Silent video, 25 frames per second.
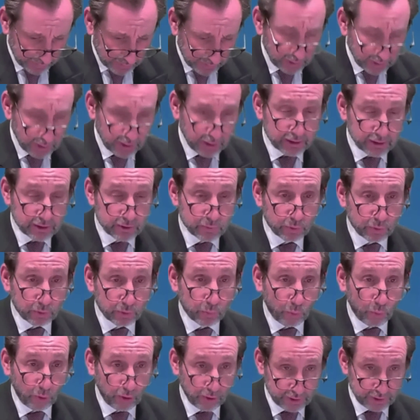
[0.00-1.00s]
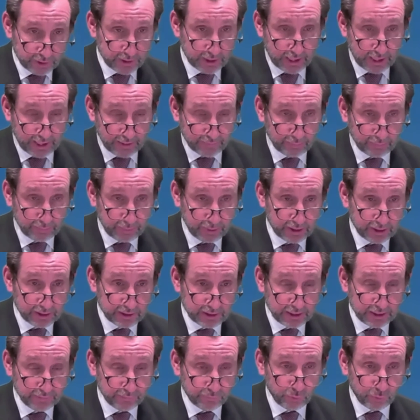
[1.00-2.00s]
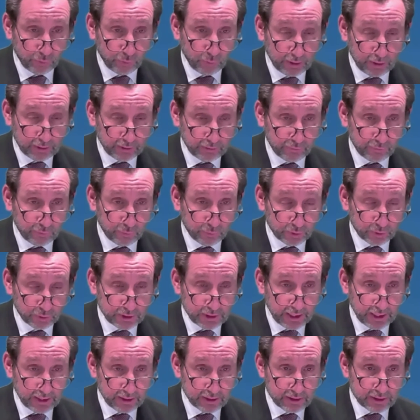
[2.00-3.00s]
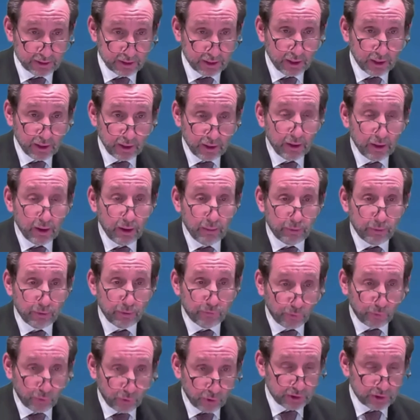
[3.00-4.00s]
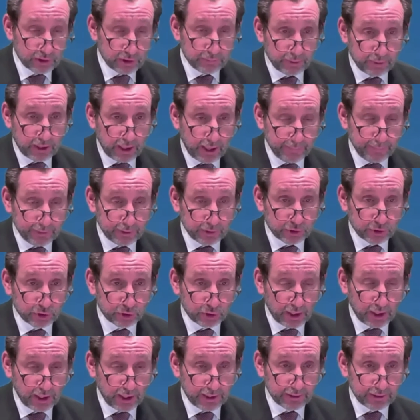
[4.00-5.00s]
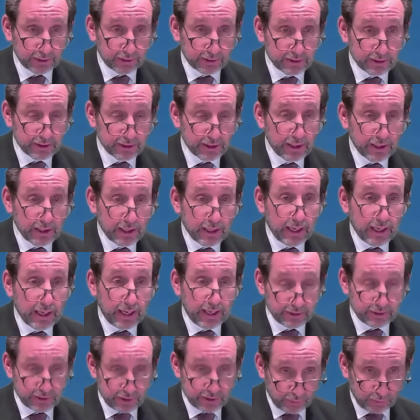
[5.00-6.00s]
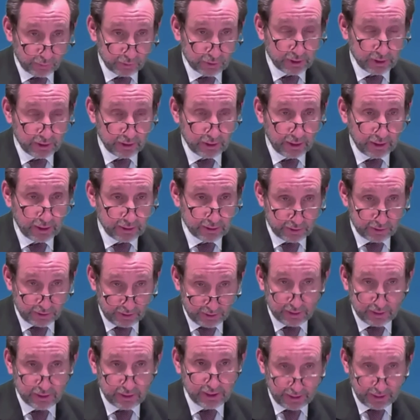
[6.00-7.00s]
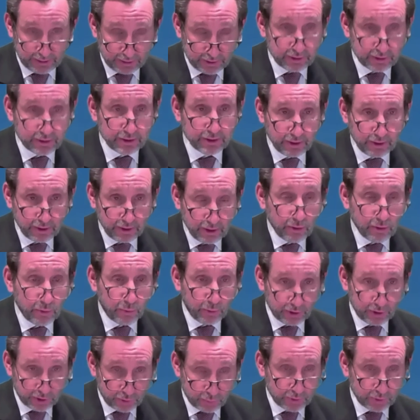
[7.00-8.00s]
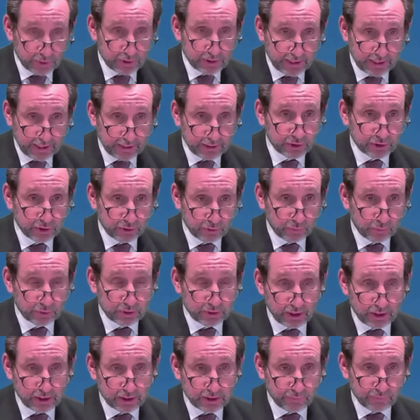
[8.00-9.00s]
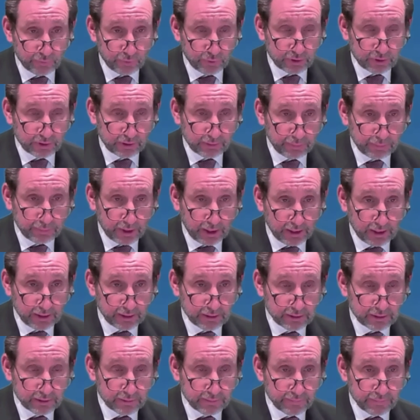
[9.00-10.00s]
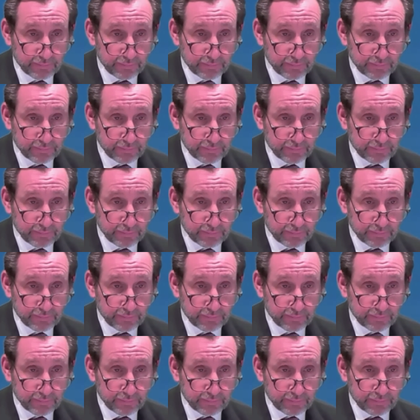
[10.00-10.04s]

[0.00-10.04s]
clients would want to have a BS 8414 test before it had become enshrined as the test which would sanction alternative route compliance?